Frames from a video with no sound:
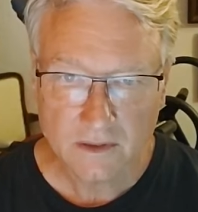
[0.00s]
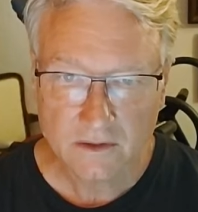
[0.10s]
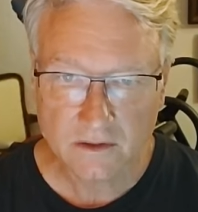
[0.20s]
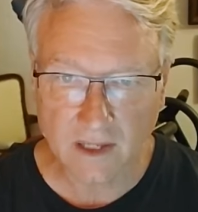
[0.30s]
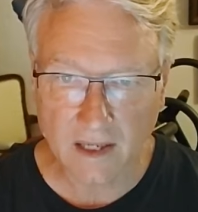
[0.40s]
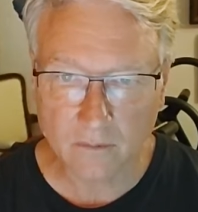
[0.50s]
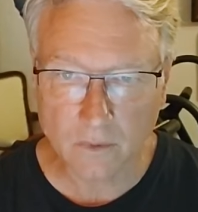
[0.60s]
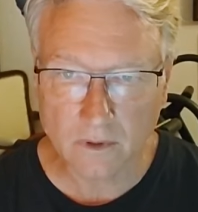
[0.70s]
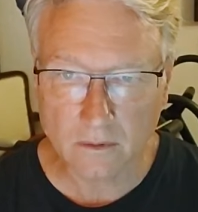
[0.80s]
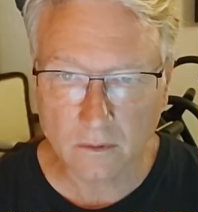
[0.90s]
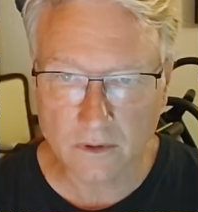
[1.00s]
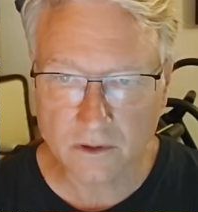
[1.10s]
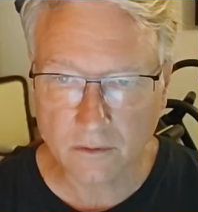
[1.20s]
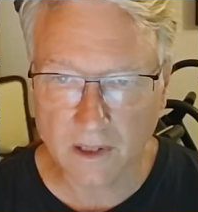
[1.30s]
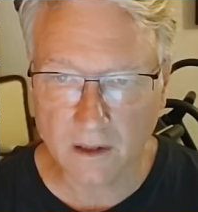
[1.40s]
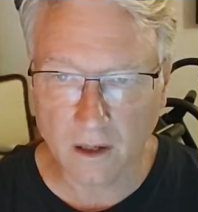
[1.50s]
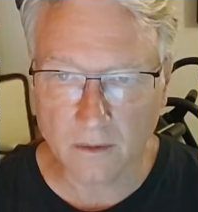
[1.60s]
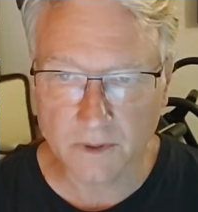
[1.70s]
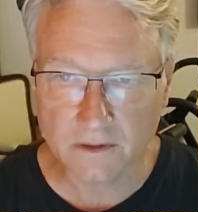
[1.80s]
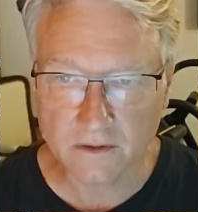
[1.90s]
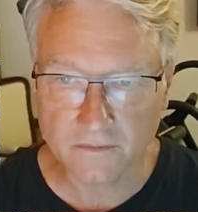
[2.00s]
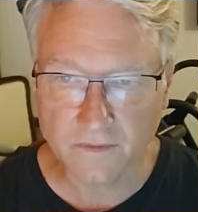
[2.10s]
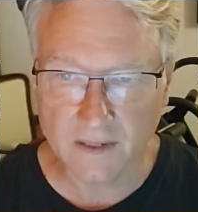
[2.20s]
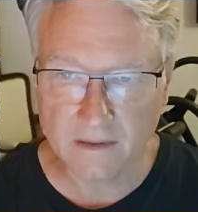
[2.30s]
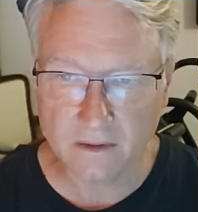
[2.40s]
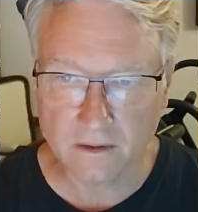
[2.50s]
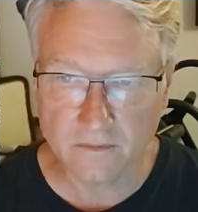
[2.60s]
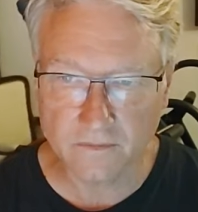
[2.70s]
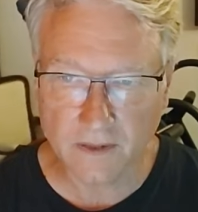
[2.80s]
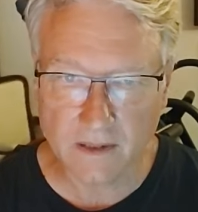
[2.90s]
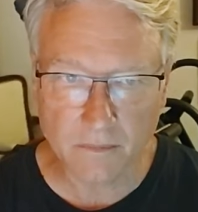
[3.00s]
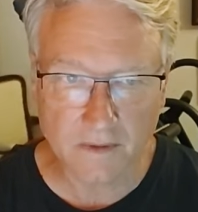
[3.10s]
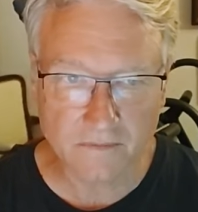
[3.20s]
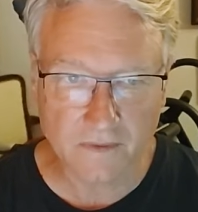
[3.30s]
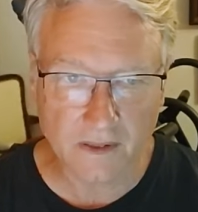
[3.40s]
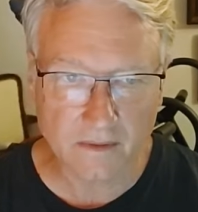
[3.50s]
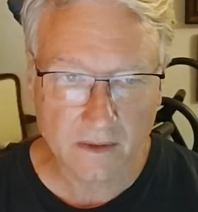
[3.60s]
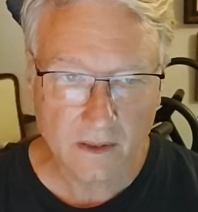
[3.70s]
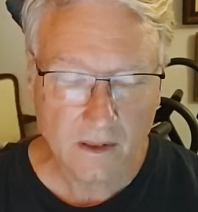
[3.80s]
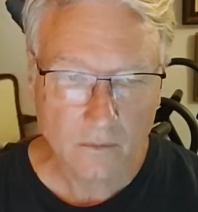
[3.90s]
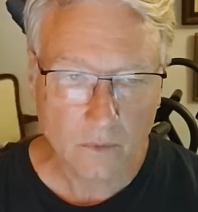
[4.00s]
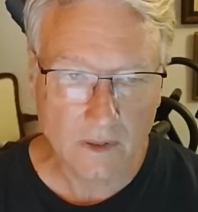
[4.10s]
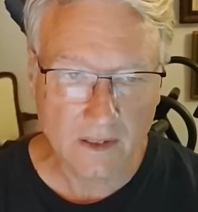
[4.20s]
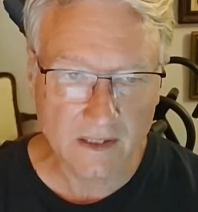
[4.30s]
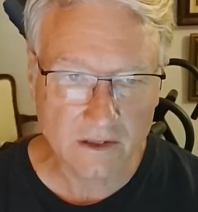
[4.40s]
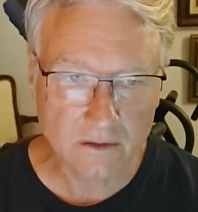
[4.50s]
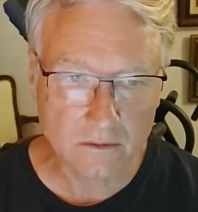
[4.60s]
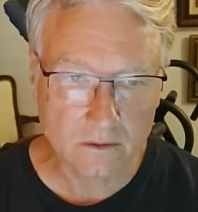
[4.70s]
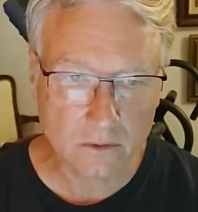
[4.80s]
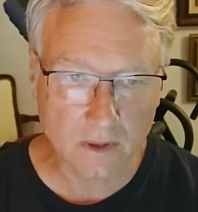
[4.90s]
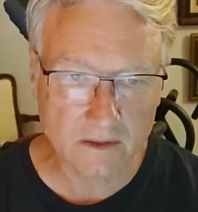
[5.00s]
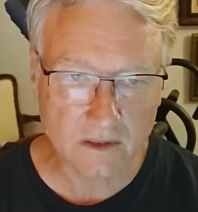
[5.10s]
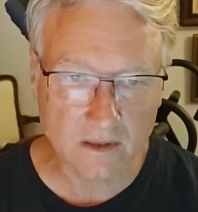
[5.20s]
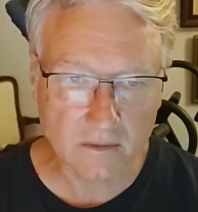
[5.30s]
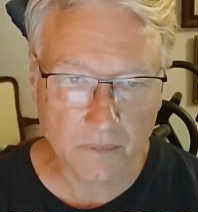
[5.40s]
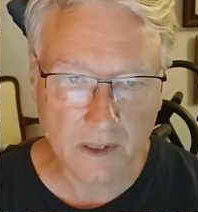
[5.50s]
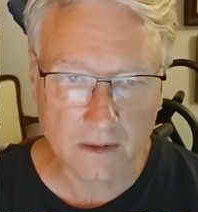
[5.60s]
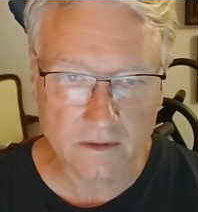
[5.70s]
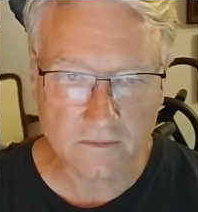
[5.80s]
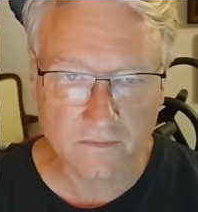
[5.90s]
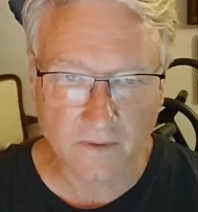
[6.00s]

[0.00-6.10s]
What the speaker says: Stand with the Lord's great armies to fight the good fight by faith, relational trust, and dependence.